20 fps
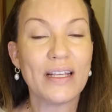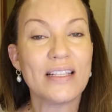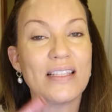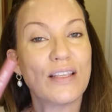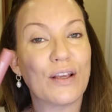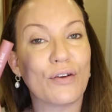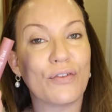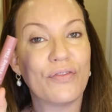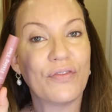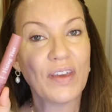It's
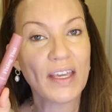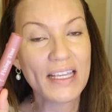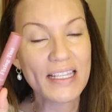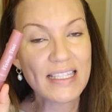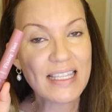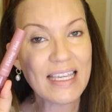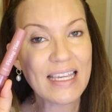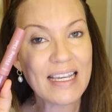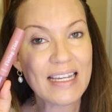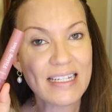their
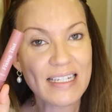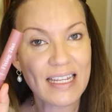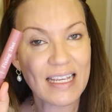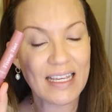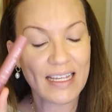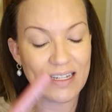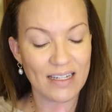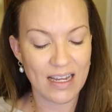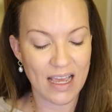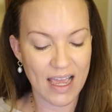fixing
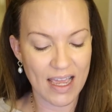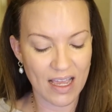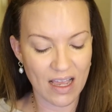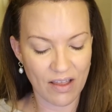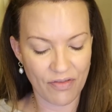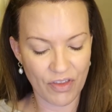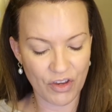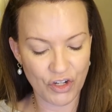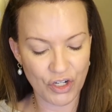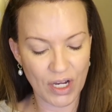tint. I
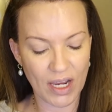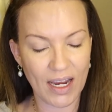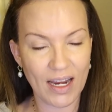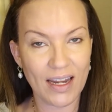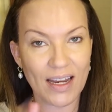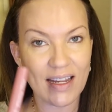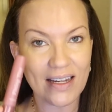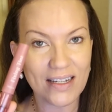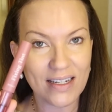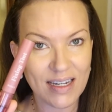got the
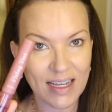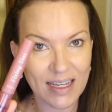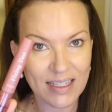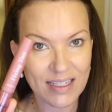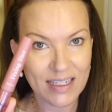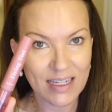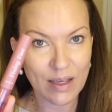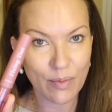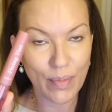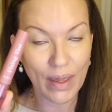shade
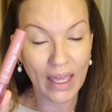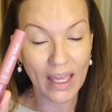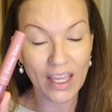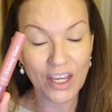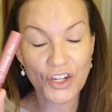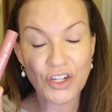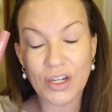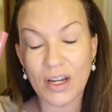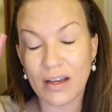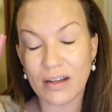Dusty
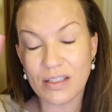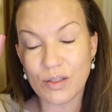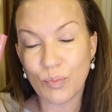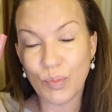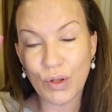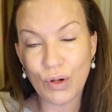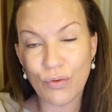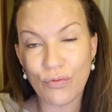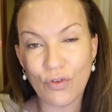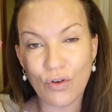Beige. Now it's
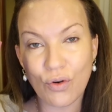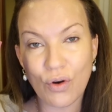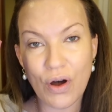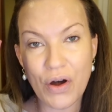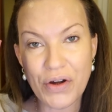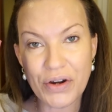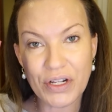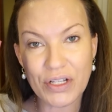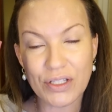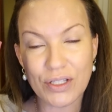beautiful
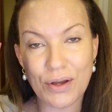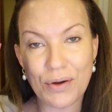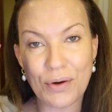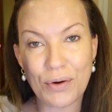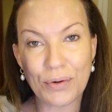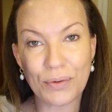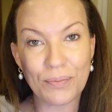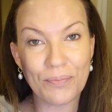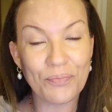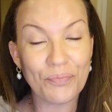on its
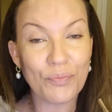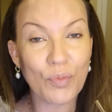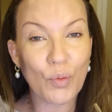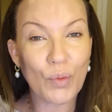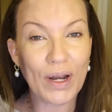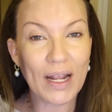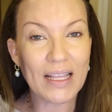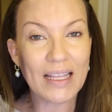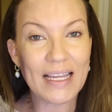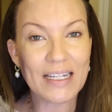own, but
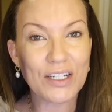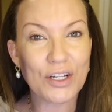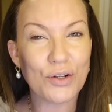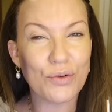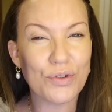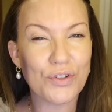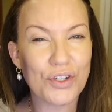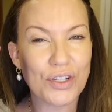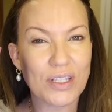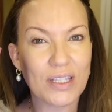what I like to
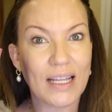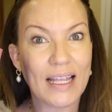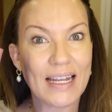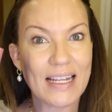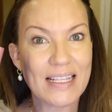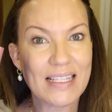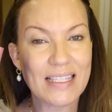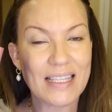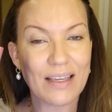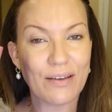do is just let
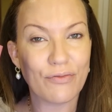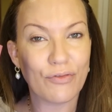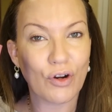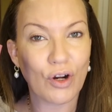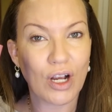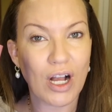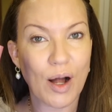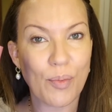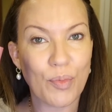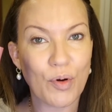it sit for
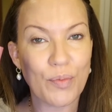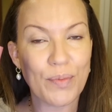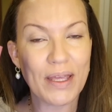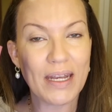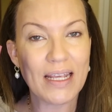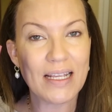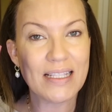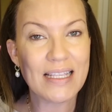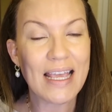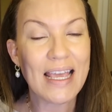a couple
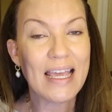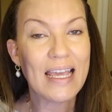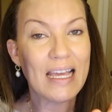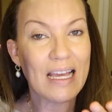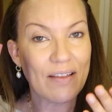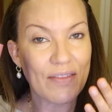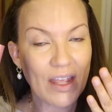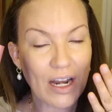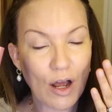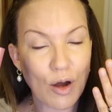minutes
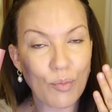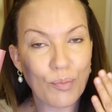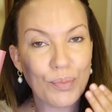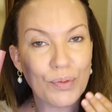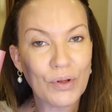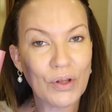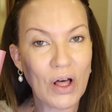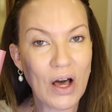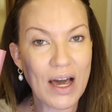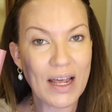and then I'll
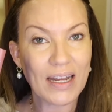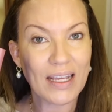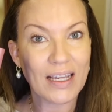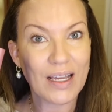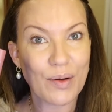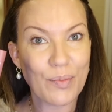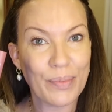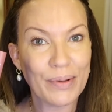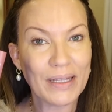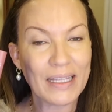blot it
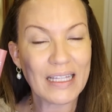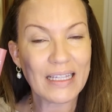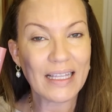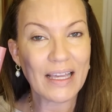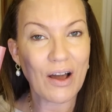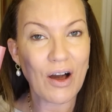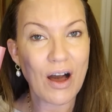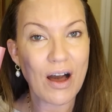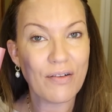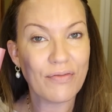
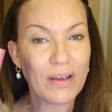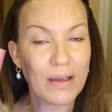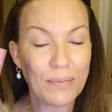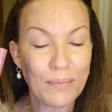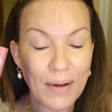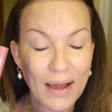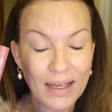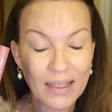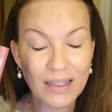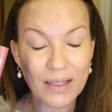completely off and
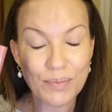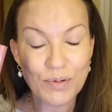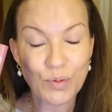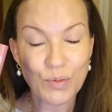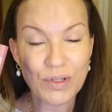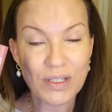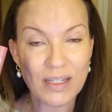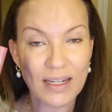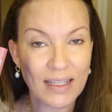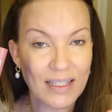my lips
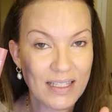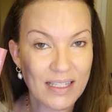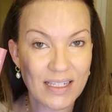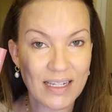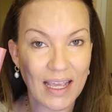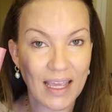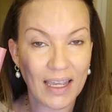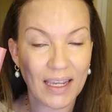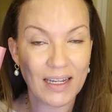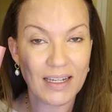will stay
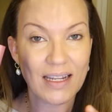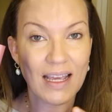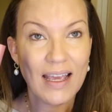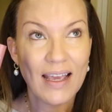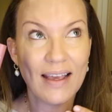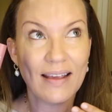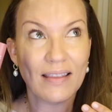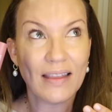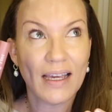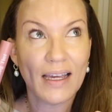stained.
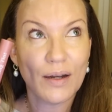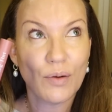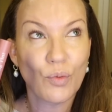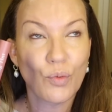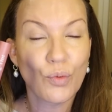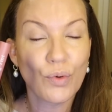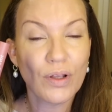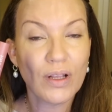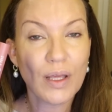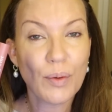That
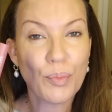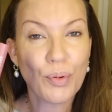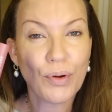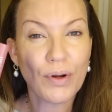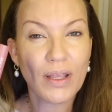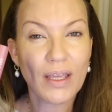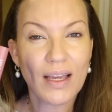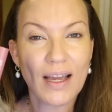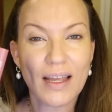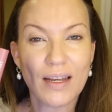really
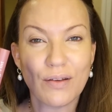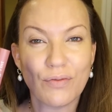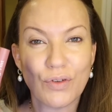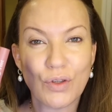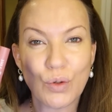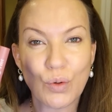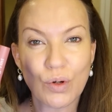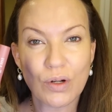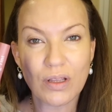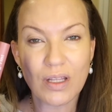pretty kind of
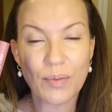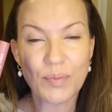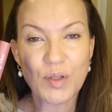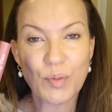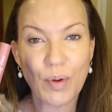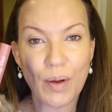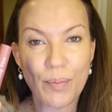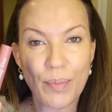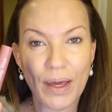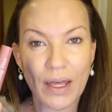your lips
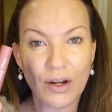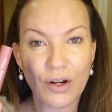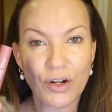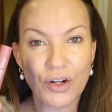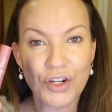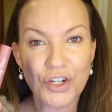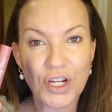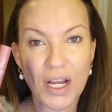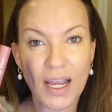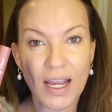but
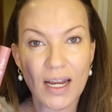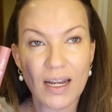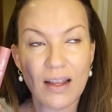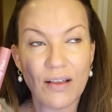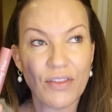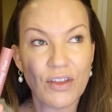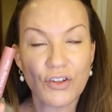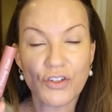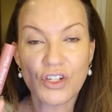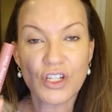better shade,
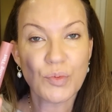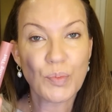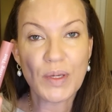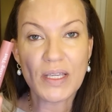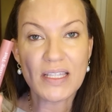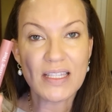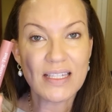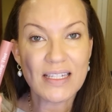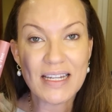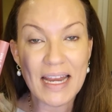they'll just
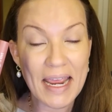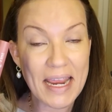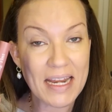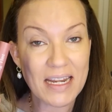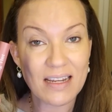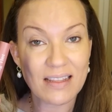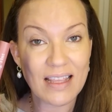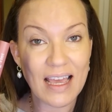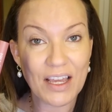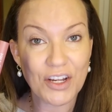be
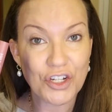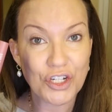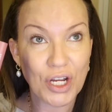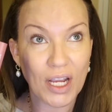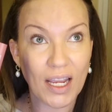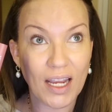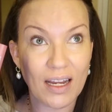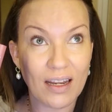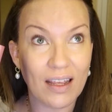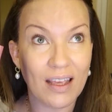stained that
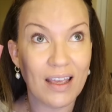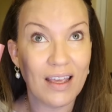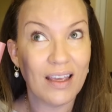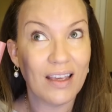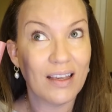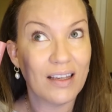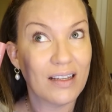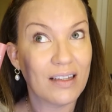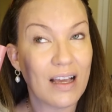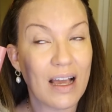shade
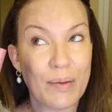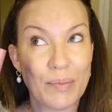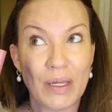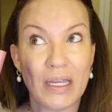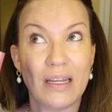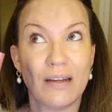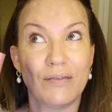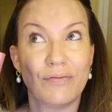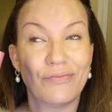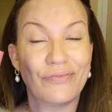I
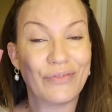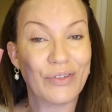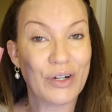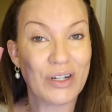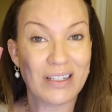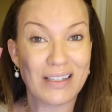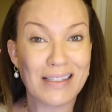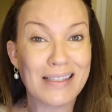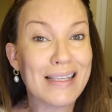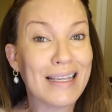mean, for
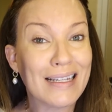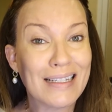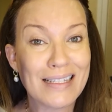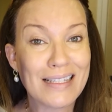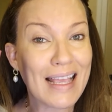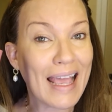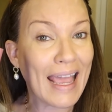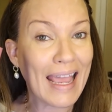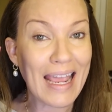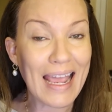
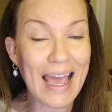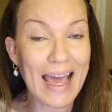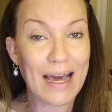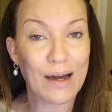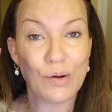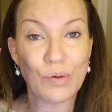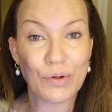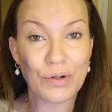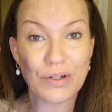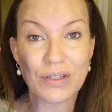six, eight
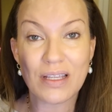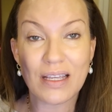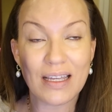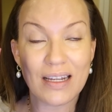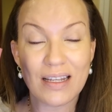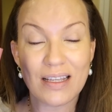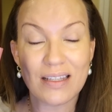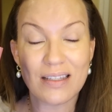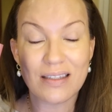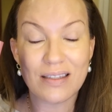hours.
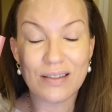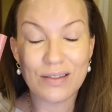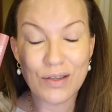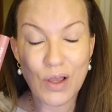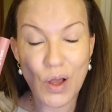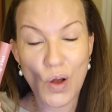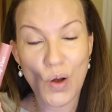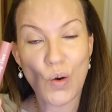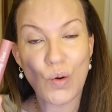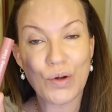It is
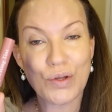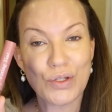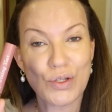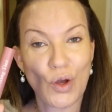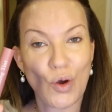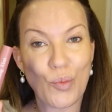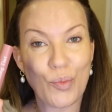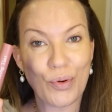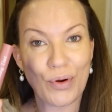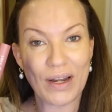so,
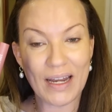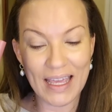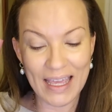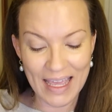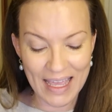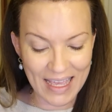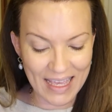so pretty.